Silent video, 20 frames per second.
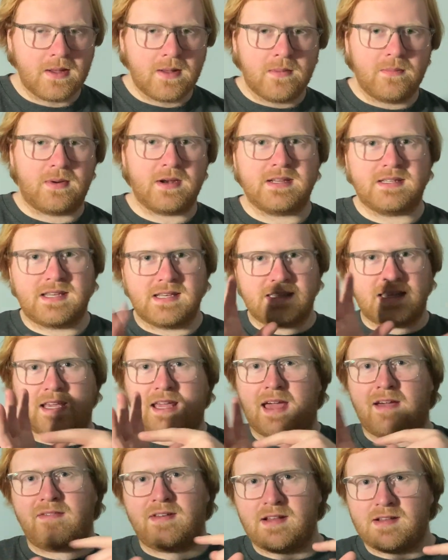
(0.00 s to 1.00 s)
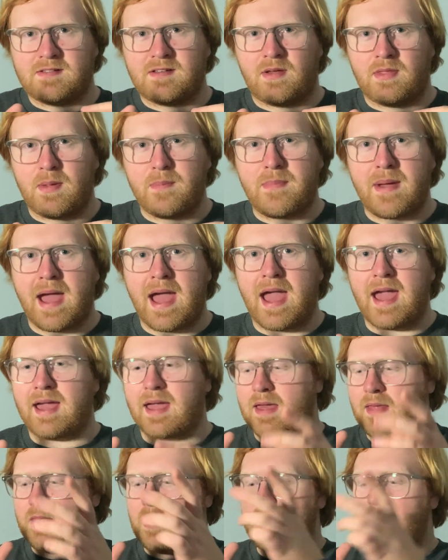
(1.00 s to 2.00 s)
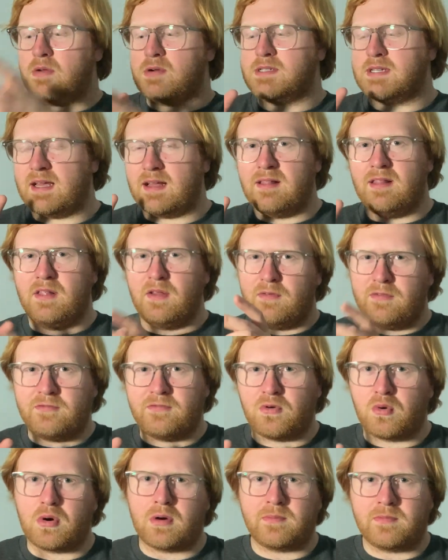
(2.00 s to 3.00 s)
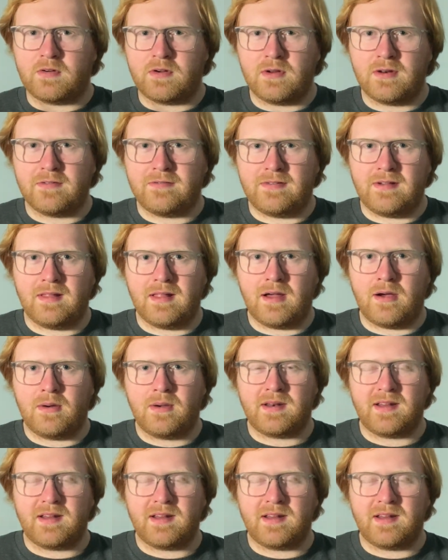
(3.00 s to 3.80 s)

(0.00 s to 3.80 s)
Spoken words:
But it says like evidence on the bag, and then there's like a little form for you to fill out,